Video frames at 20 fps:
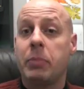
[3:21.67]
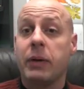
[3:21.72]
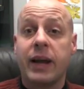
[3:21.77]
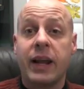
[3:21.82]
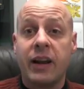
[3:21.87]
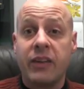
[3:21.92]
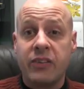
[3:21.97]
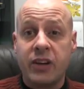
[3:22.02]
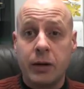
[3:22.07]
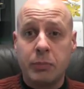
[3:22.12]
But
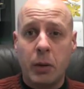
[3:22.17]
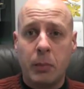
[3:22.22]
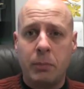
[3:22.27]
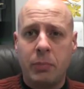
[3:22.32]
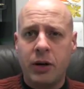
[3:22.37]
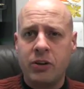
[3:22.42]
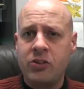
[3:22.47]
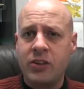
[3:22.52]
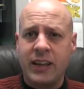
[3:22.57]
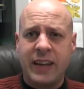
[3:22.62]
can I set up a
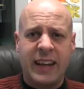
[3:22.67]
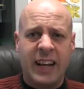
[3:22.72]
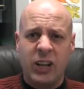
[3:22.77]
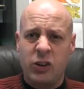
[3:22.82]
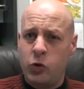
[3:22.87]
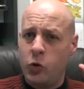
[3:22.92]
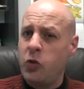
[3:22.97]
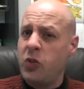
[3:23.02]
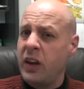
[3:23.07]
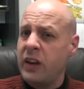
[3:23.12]
budget? Can I
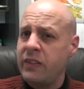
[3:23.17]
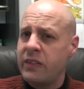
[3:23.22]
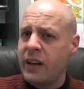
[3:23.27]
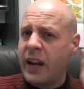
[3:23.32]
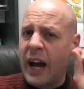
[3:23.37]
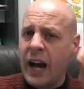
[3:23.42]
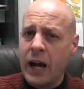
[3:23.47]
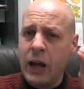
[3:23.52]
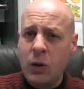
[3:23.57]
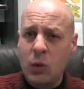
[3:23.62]
do things
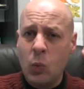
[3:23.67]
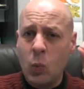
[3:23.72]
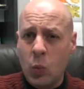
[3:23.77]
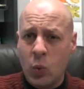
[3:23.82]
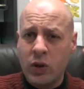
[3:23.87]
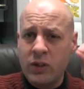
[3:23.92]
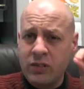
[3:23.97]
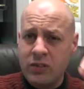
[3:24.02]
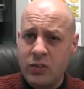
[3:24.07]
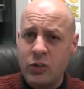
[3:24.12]
that I
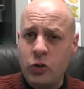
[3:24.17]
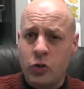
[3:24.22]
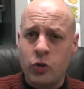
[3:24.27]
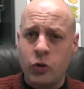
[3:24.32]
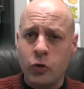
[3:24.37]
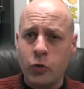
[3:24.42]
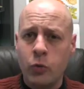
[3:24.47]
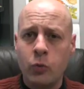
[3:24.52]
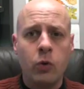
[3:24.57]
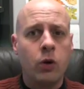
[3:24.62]
want to
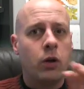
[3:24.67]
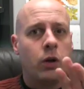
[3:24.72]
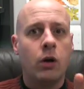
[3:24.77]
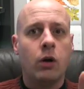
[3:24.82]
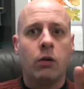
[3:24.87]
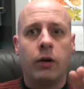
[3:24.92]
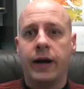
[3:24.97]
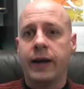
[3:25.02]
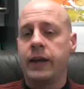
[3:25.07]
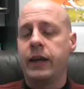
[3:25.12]
do?
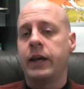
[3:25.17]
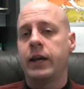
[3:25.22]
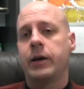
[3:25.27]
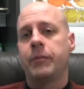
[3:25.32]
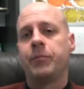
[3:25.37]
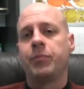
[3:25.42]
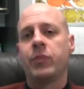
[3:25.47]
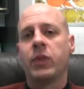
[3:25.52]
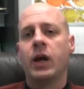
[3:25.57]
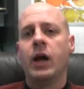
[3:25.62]
No, I can't.
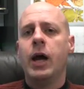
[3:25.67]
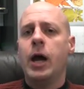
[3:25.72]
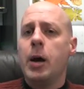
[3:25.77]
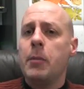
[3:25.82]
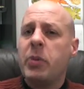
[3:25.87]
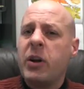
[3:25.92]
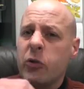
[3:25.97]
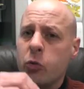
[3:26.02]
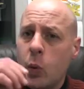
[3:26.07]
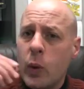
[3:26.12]

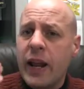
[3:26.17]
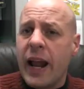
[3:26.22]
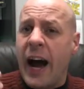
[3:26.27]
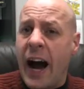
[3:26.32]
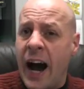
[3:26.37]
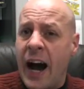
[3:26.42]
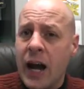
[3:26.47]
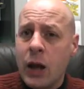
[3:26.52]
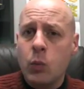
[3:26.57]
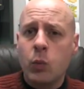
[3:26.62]
Because what
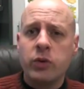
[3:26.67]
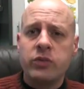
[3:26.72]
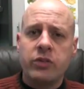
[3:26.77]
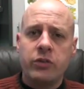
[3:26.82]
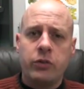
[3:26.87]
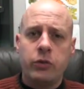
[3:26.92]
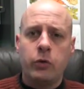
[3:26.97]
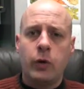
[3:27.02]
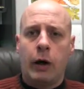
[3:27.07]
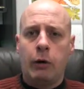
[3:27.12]
I want
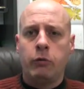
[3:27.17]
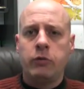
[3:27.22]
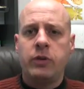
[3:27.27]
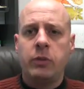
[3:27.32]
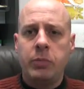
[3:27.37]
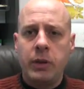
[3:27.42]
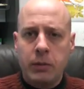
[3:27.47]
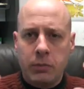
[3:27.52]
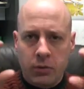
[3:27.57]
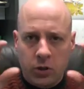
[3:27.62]
to do, I want
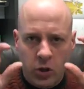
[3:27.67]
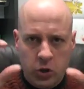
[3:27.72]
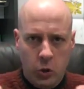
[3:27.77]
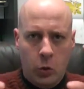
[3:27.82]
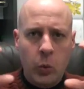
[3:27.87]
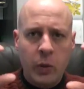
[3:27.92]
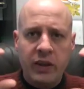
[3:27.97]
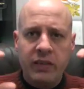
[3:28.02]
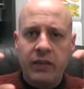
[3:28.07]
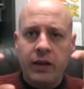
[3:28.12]
to be able to
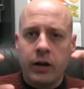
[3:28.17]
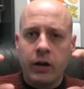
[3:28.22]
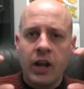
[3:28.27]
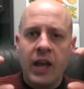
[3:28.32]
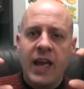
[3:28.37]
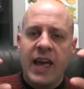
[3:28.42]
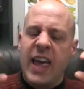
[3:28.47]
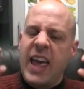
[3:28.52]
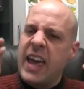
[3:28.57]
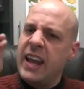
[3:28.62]
go in there
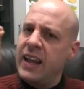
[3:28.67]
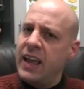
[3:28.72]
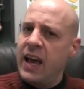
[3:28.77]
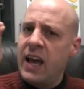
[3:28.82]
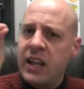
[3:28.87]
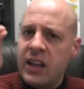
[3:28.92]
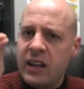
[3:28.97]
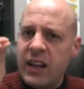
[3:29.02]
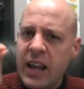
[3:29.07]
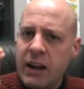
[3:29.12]
and
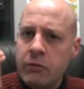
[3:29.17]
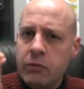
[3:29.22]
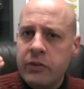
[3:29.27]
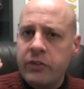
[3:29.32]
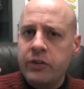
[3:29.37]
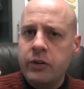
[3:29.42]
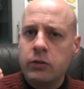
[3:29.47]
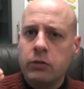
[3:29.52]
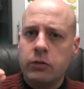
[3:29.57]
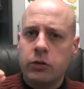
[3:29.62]
edit every
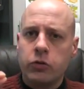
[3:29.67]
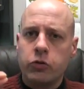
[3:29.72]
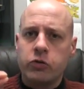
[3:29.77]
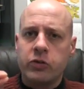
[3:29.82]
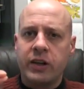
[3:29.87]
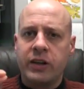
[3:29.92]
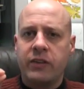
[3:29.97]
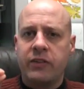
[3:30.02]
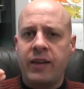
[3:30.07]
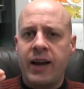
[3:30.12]
single little
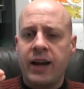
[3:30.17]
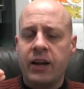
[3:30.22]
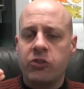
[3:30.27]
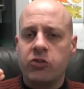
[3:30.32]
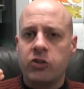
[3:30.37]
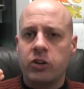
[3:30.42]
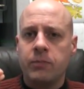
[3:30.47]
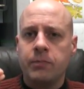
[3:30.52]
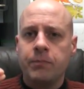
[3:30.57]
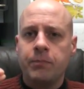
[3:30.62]

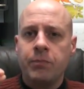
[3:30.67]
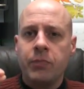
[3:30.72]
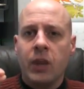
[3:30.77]
transaction.